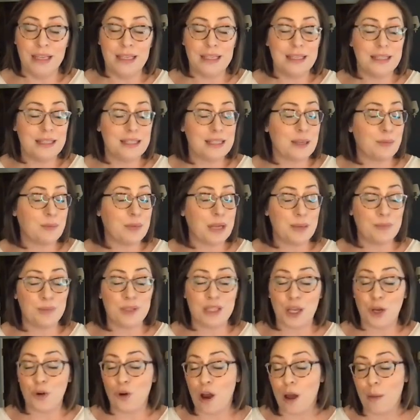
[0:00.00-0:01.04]
Sometimes they
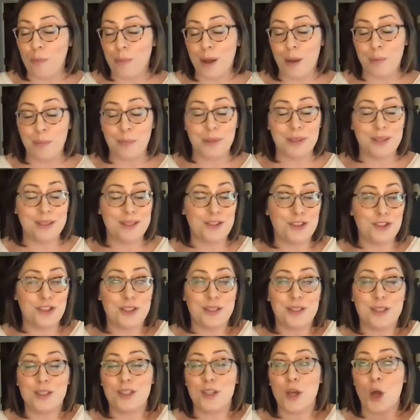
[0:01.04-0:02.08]
crop up
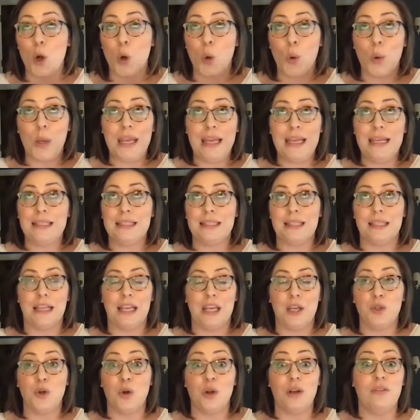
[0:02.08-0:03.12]
just so easily you
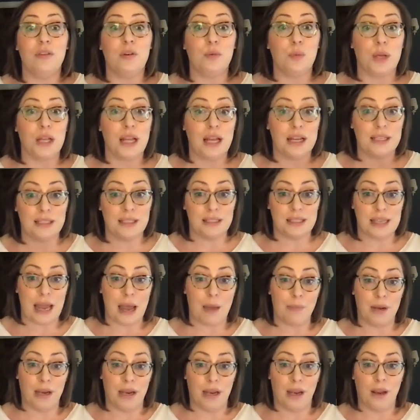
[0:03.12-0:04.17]
don't even realize it's
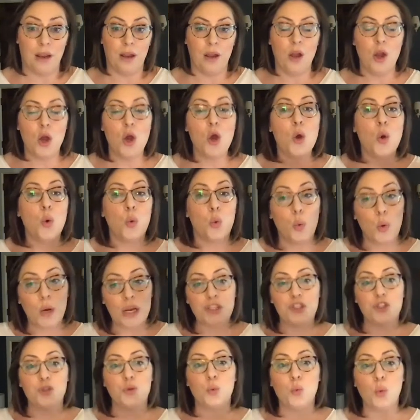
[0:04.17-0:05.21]
happening.
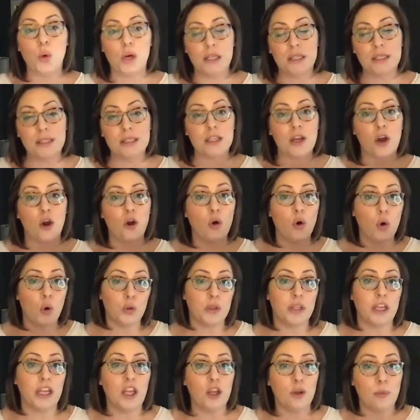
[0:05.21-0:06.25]
Which ones are
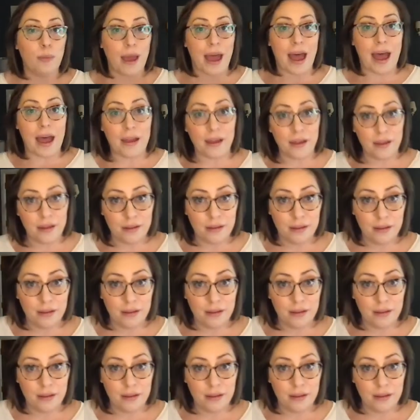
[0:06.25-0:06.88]
holding you back